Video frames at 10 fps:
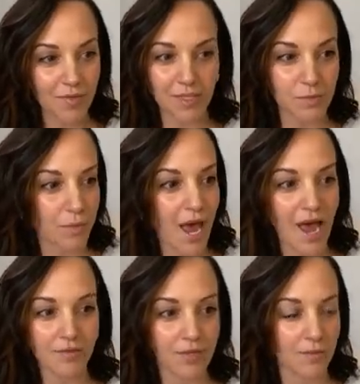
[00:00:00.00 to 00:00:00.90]
this
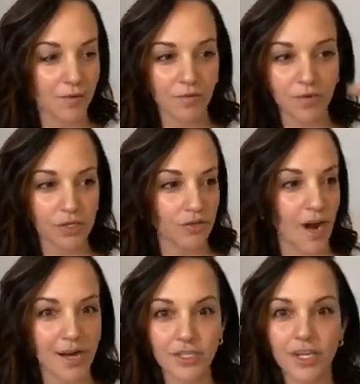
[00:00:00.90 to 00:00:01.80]
path and the perfect
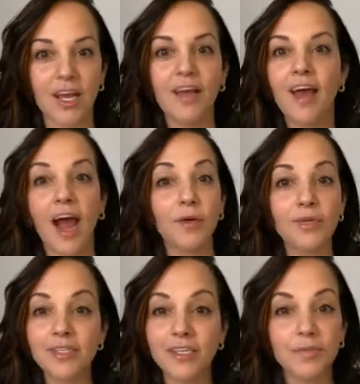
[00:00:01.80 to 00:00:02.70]
strategy. I
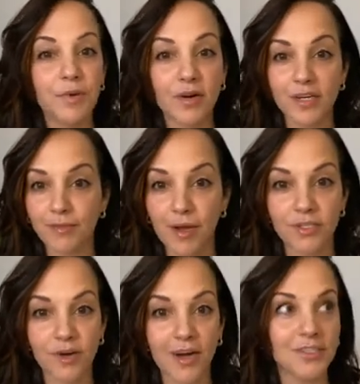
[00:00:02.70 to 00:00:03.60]
always say spirit is my
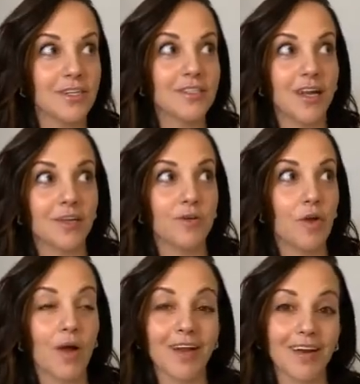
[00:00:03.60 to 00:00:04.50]
strategist. And you
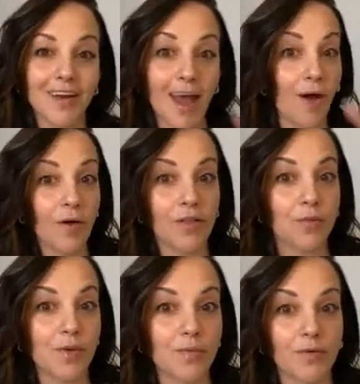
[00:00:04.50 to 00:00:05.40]
know what? Now
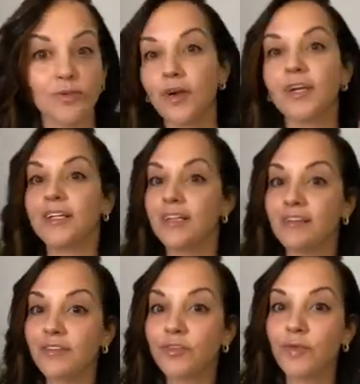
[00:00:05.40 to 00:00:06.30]
other people are starting to
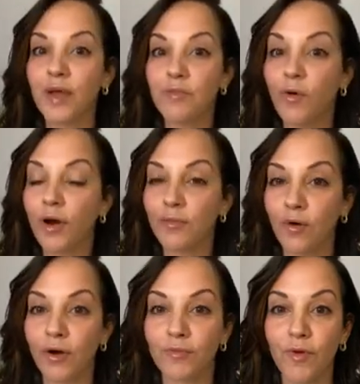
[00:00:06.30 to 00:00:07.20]
live this way more and
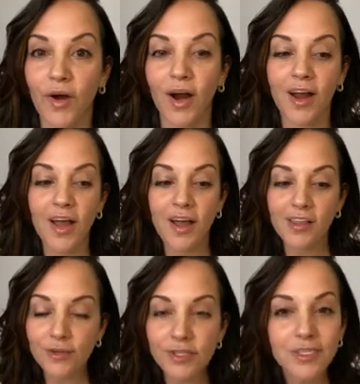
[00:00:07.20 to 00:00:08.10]
more and more.
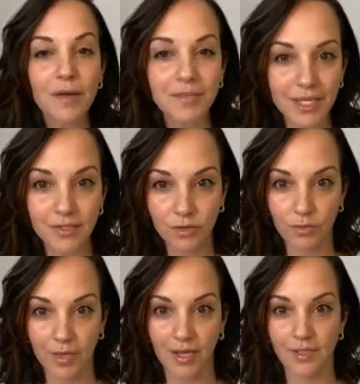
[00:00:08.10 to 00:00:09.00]
There's something
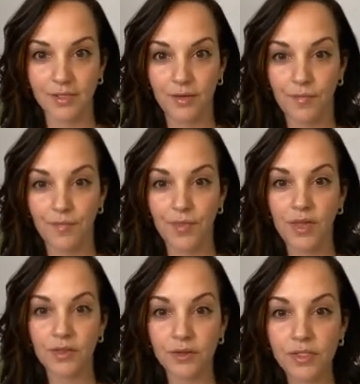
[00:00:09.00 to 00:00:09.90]
to this.
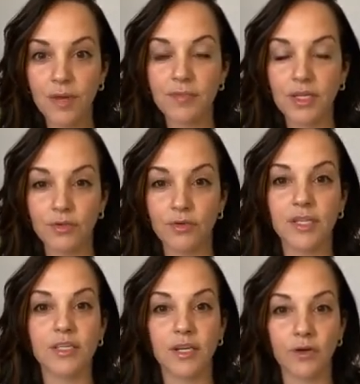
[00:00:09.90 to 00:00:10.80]
There's something to
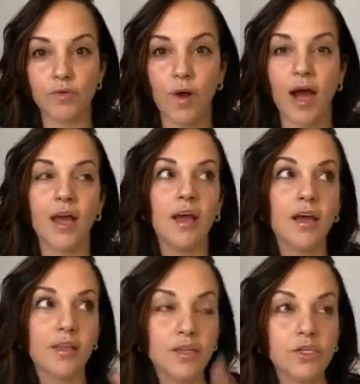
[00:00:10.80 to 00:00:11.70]
this. And here's why.
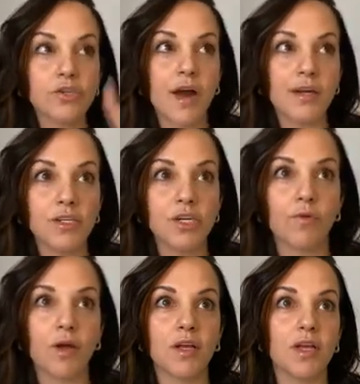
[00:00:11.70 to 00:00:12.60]
The strategy
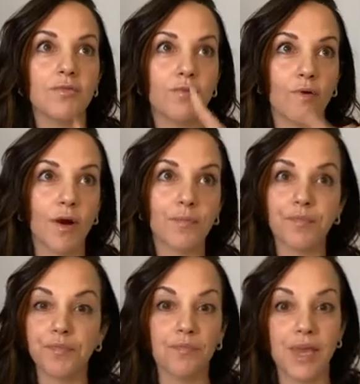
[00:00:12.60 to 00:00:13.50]
working
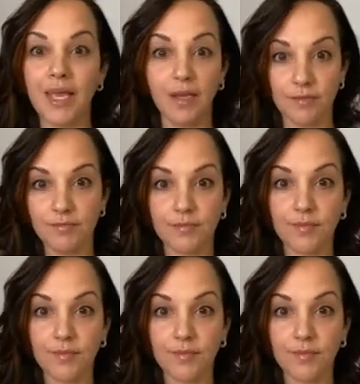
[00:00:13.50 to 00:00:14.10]
for me